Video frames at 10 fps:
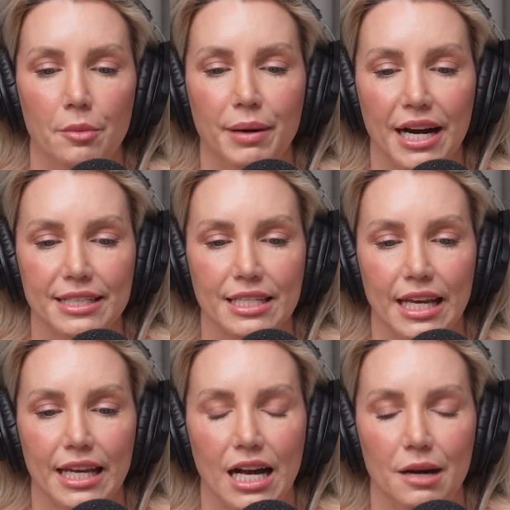But
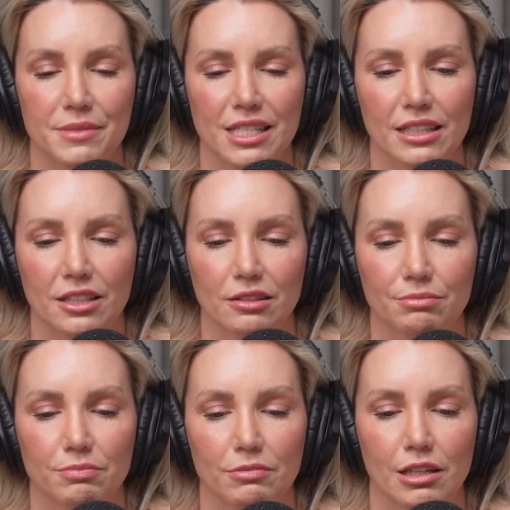it comes in a little,
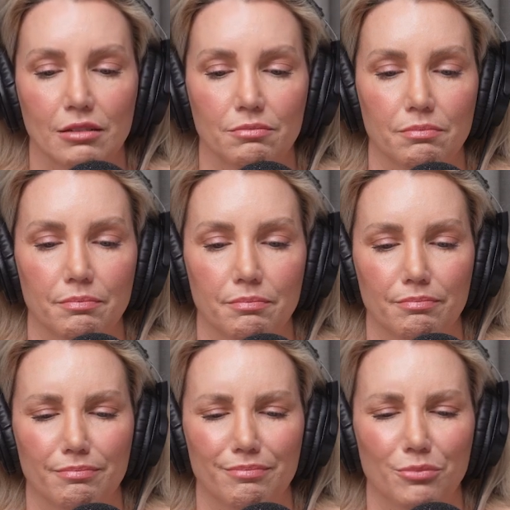
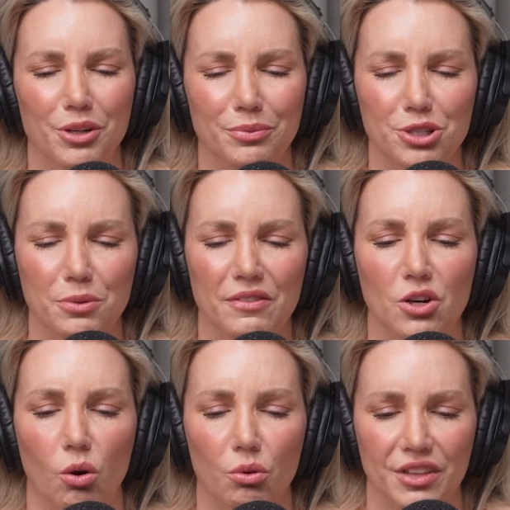what would you even
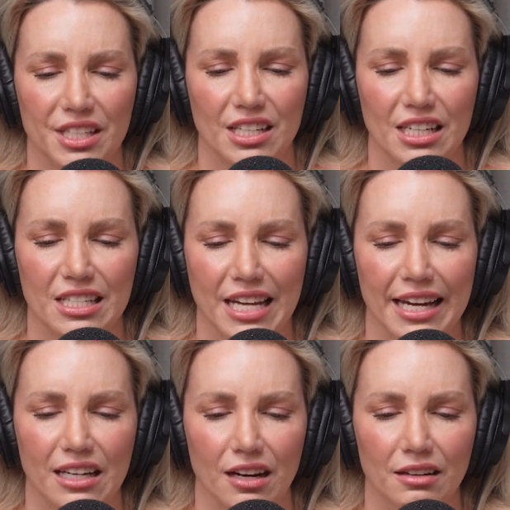call this? A
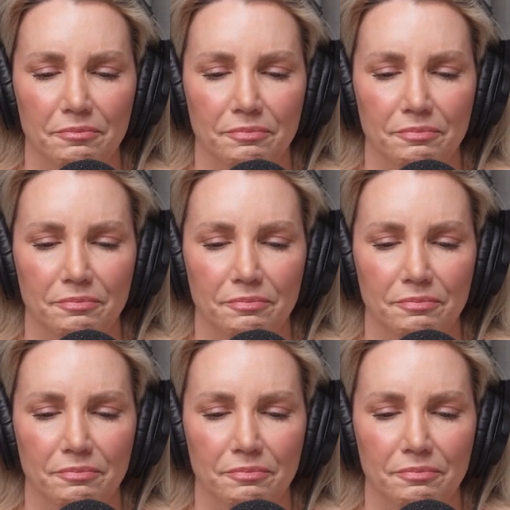container.